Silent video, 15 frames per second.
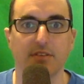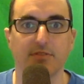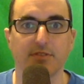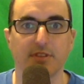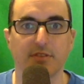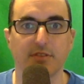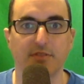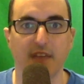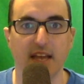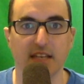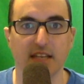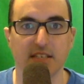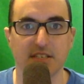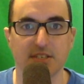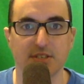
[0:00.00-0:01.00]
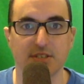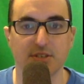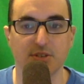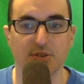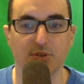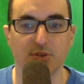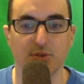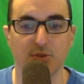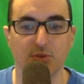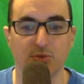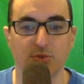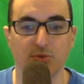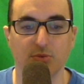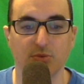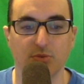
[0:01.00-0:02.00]
for the fans
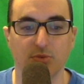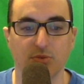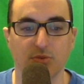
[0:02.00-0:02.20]
to